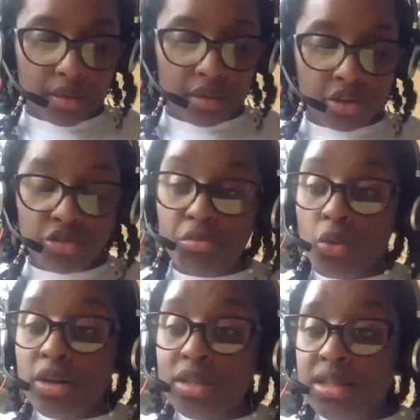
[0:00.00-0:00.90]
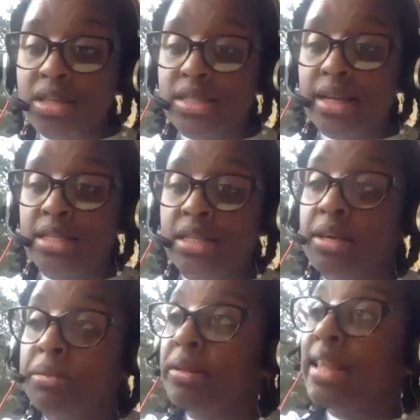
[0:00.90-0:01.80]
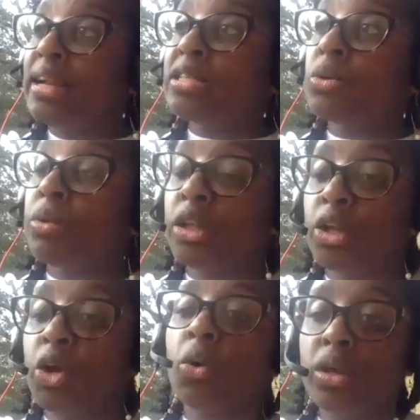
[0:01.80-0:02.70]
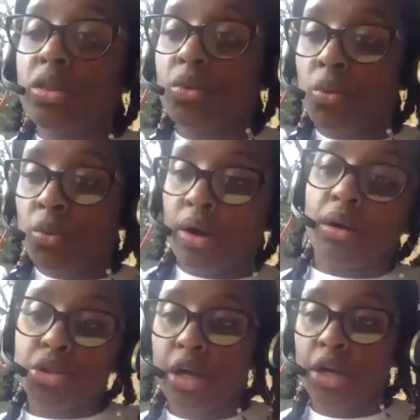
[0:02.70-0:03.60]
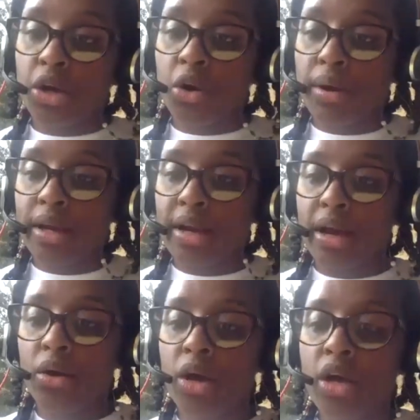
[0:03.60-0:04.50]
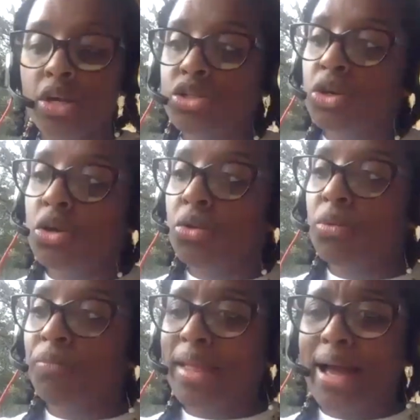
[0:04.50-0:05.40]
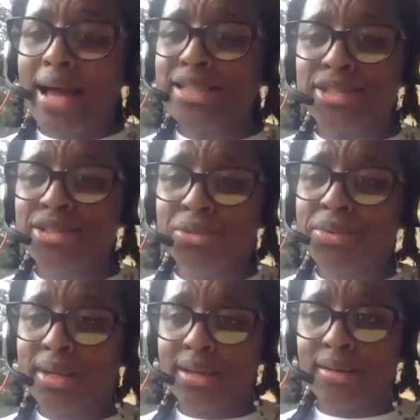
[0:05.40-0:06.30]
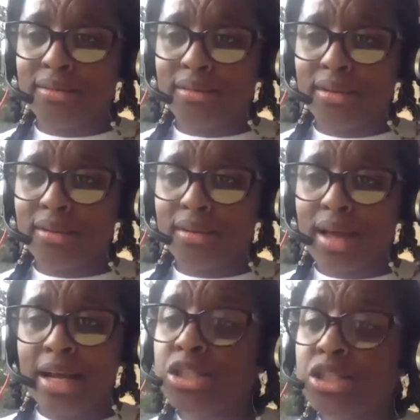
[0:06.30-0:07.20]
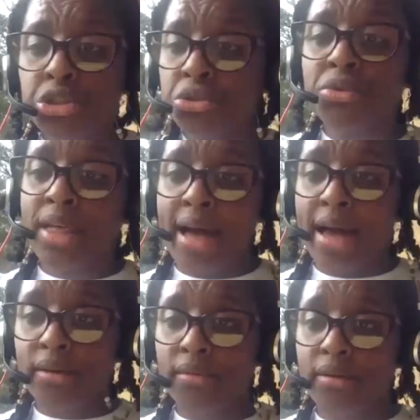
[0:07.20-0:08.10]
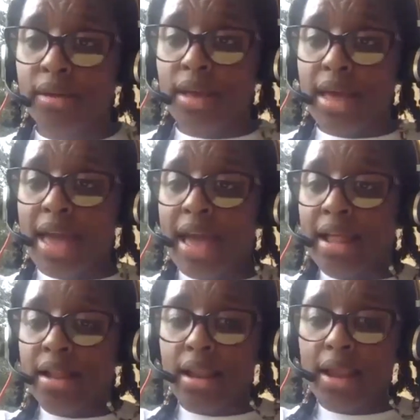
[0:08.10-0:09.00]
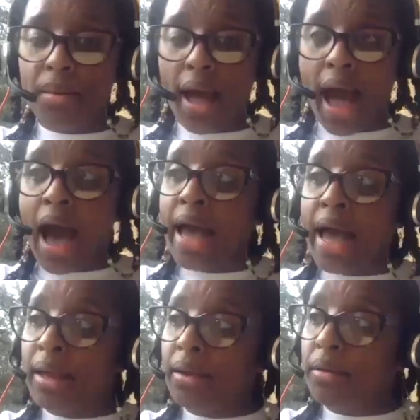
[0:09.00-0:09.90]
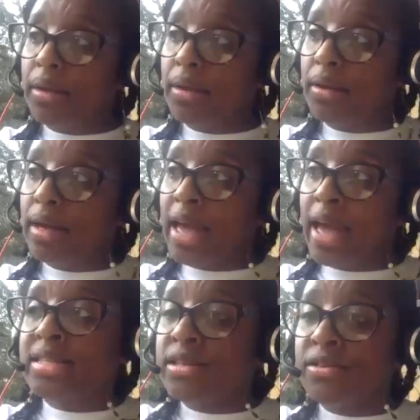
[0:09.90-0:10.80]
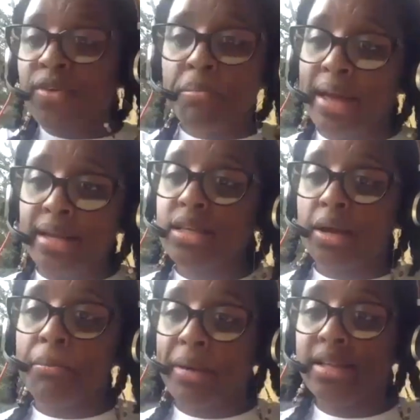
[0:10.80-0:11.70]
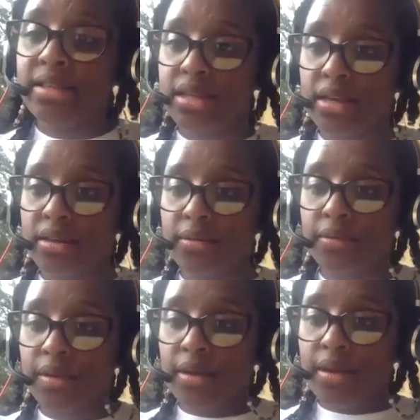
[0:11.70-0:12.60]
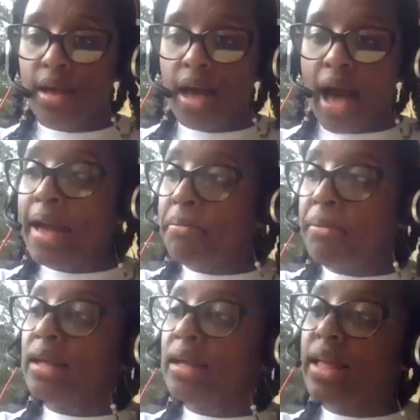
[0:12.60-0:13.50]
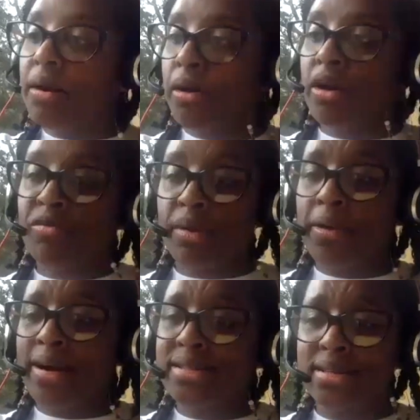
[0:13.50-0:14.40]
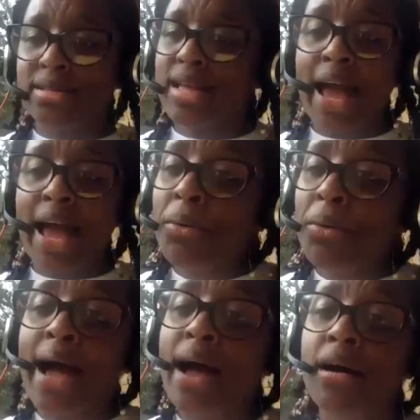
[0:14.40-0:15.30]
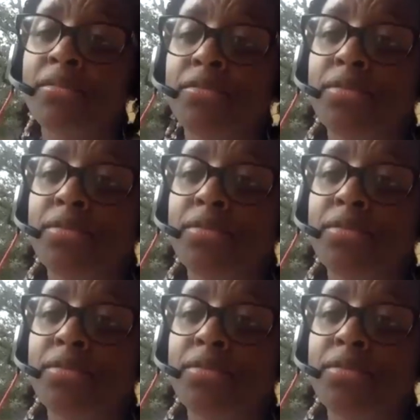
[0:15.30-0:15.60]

there's more to this idea, but that doesn't really go with where I'm trying to go right now. So I just do it. I just do that. And mm-hmm. I, as if I'm painting a painting, I make that a part of my process. I don't have